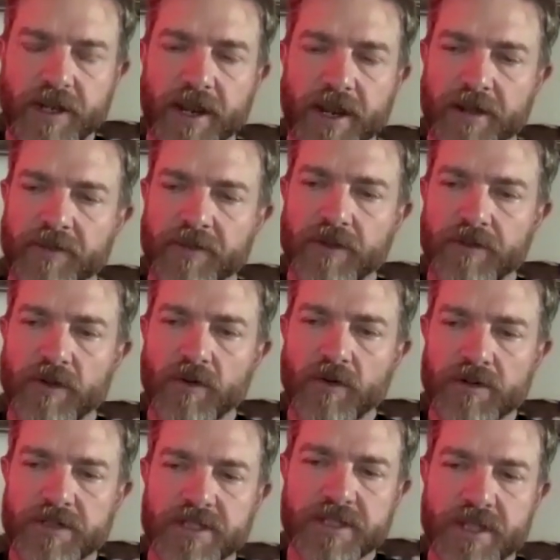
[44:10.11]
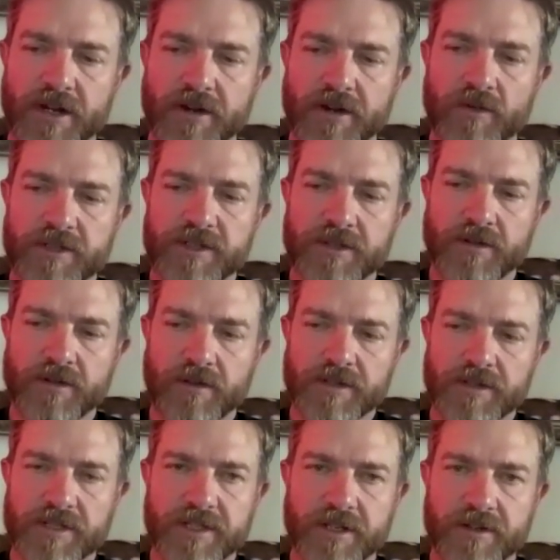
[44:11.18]
yeah, the horses that are going to the
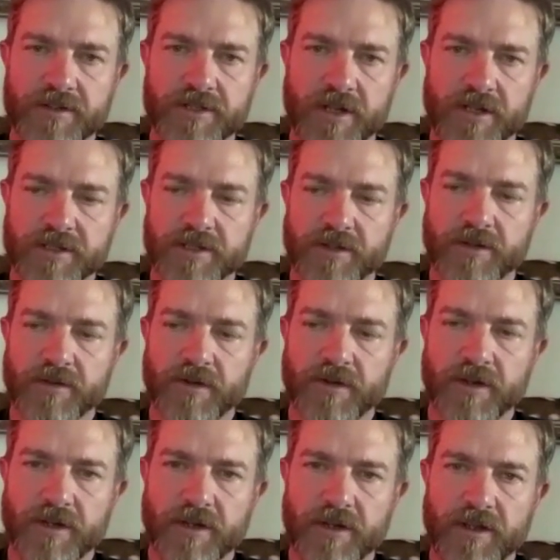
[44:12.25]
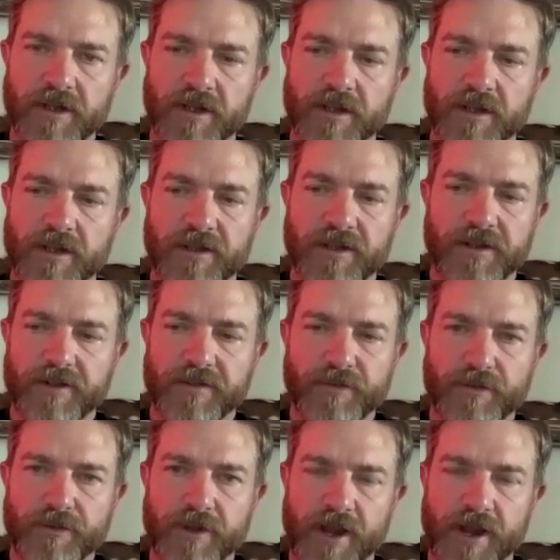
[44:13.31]
holding centers also,
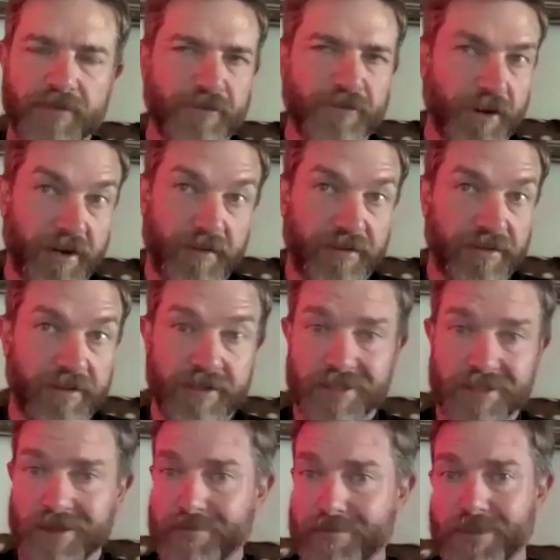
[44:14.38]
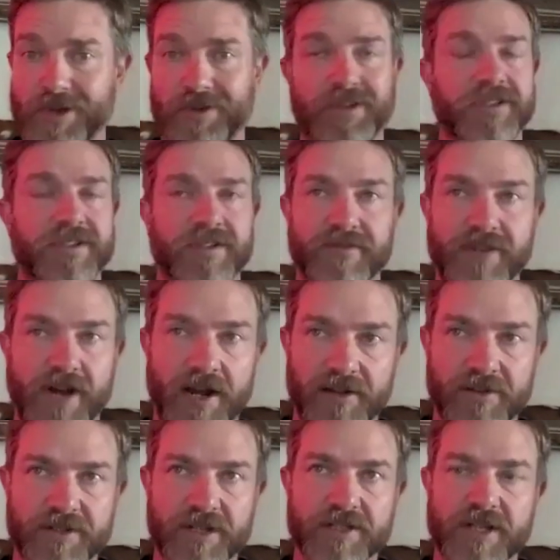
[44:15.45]
I forget, it's in the millions of
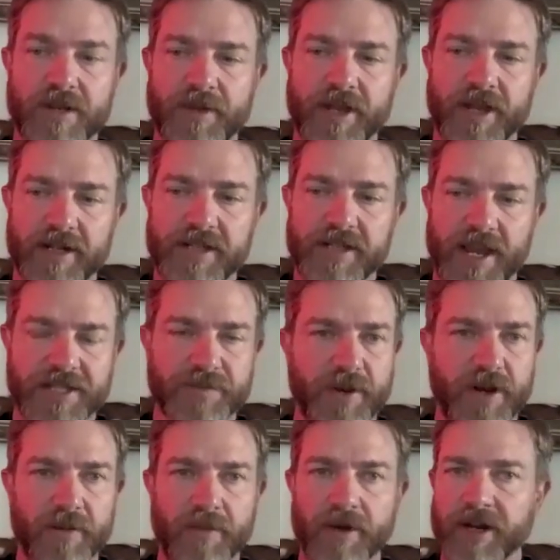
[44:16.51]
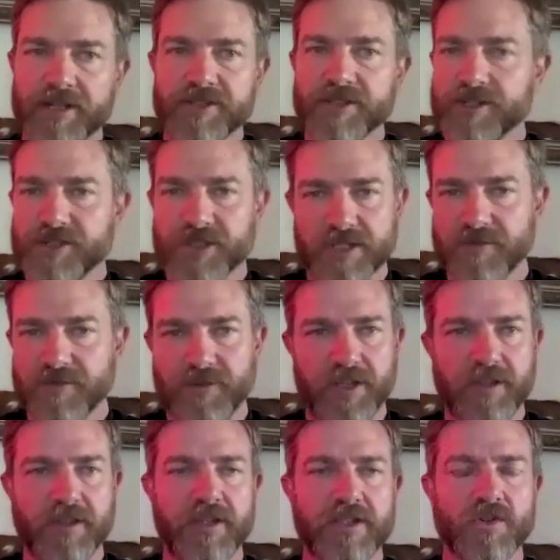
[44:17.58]
dollars that's coming out of taxpayer money to just
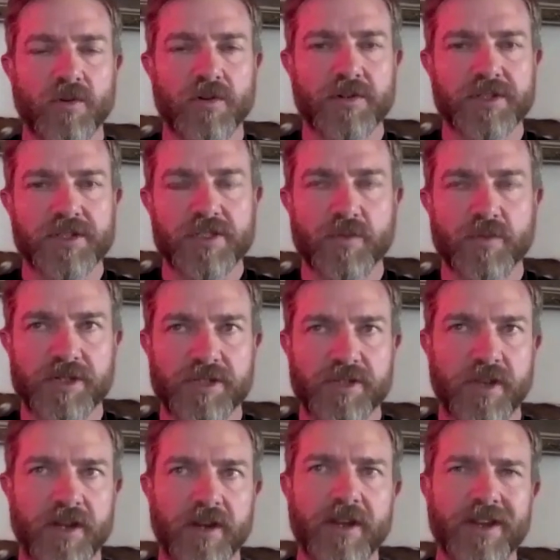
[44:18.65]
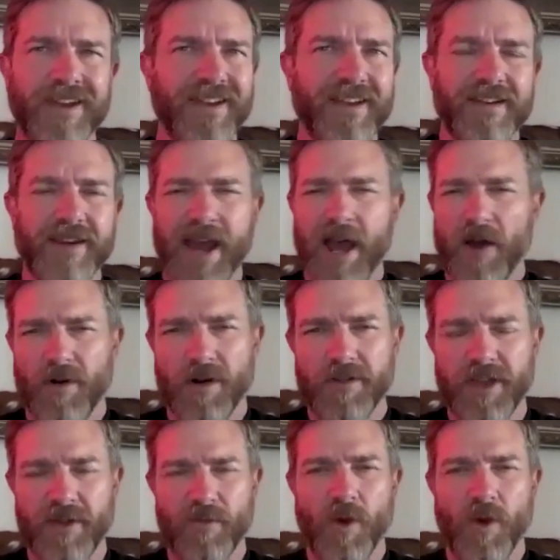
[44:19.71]
feed these horses, which then now are
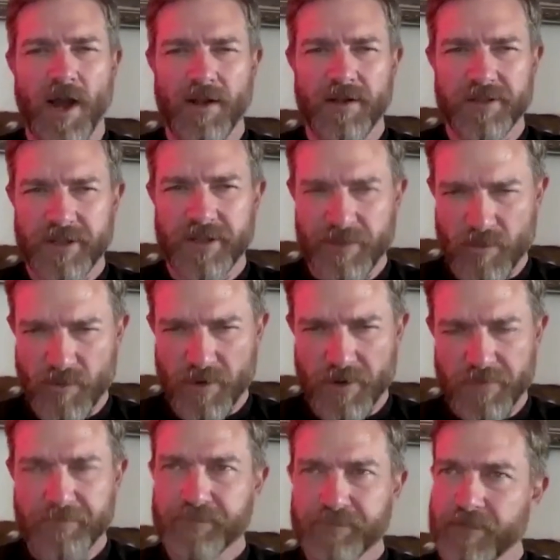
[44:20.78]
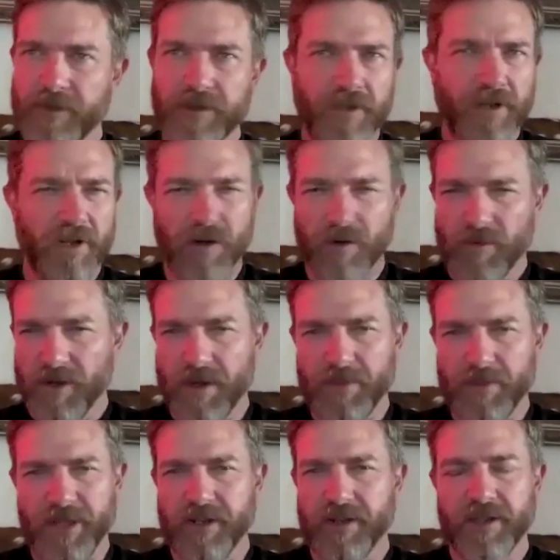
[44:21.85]
they wild anymore? I
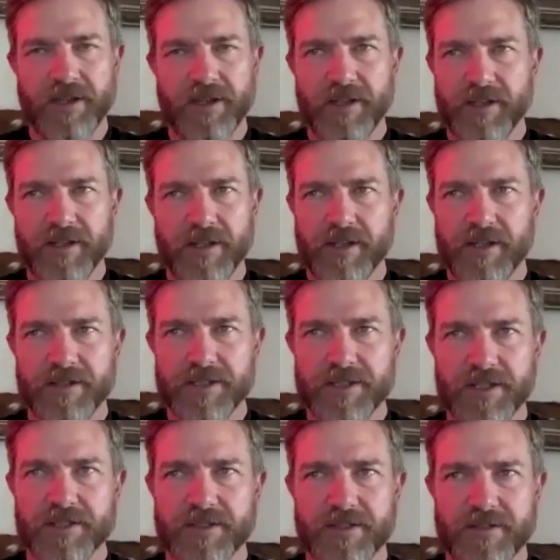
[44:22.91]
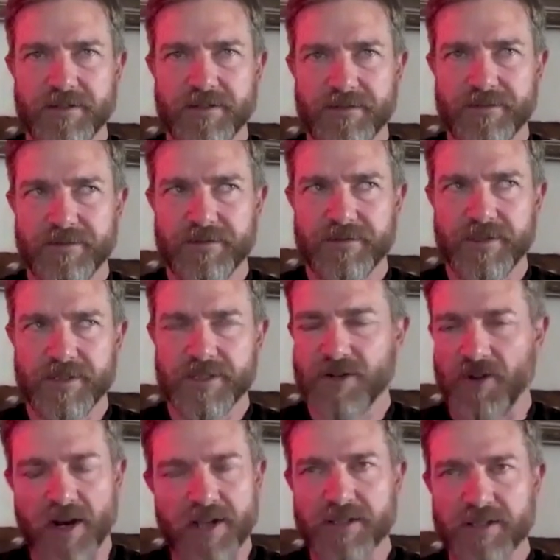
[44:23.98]
mean, it's
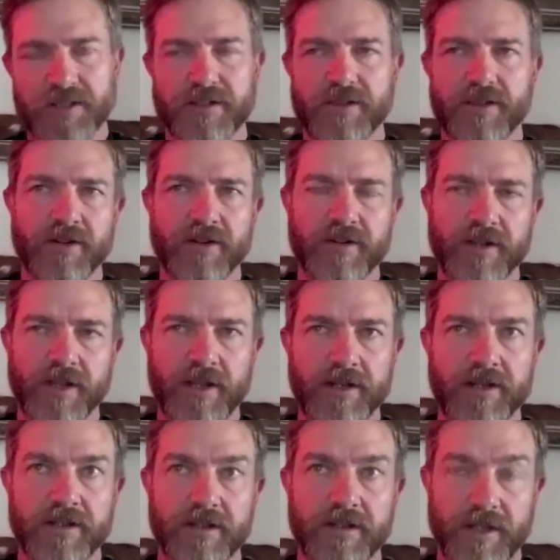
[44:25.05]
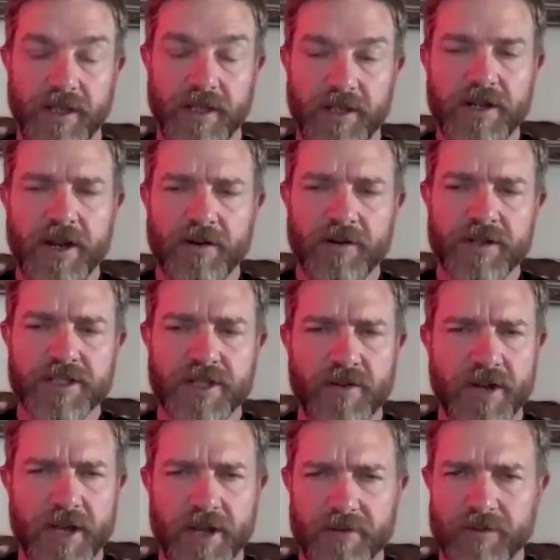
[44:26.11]
crazy. They're in
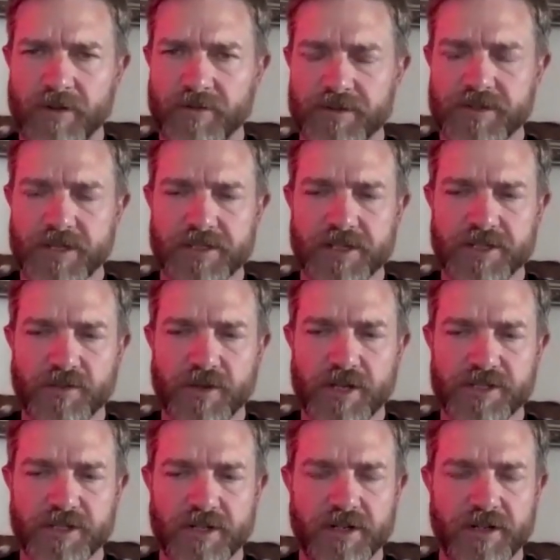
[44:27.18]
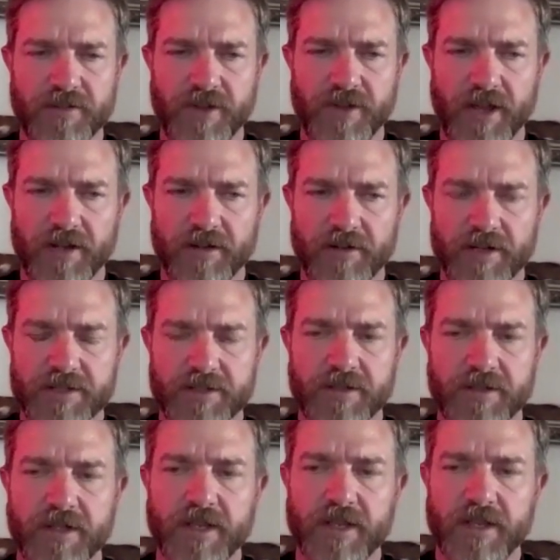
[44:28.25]
Arizona. I don't know if there's a situation in Nevada,
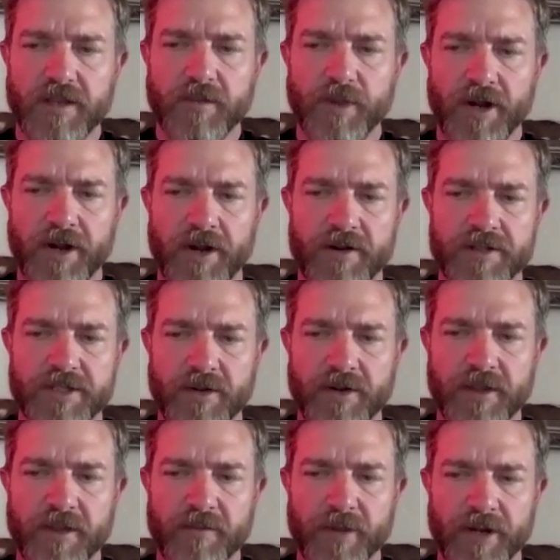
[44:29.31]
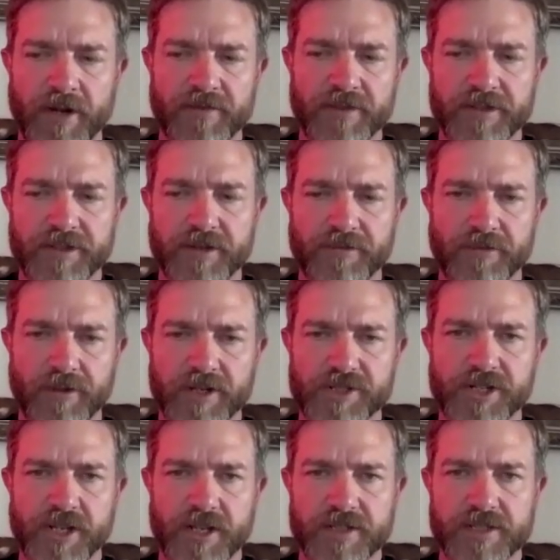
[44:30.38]
Russell, but in Arizona, they've been able to
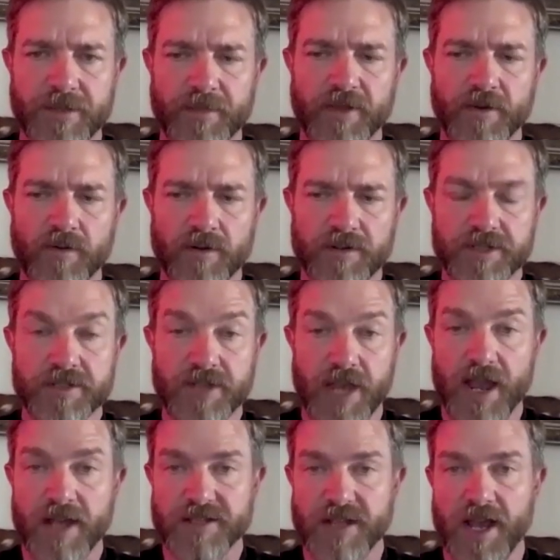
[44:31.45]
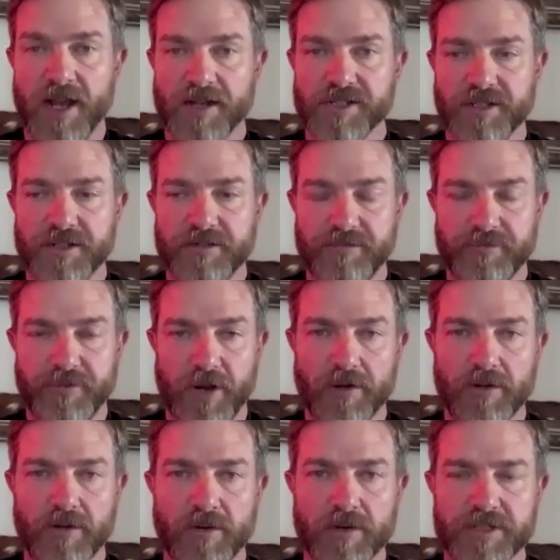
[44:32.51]
differentiate some of the horses as actually
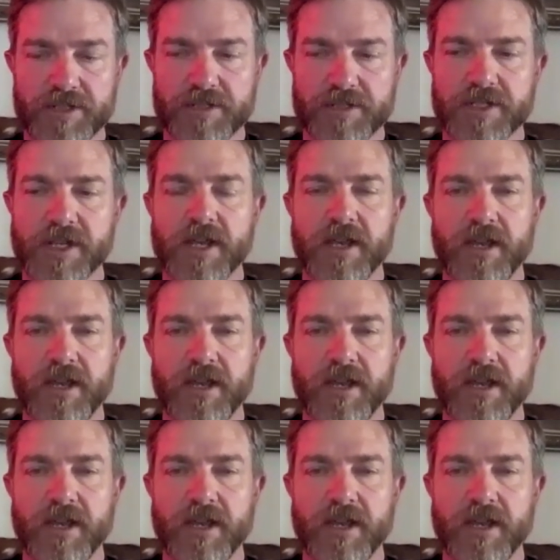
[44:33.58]
feral horses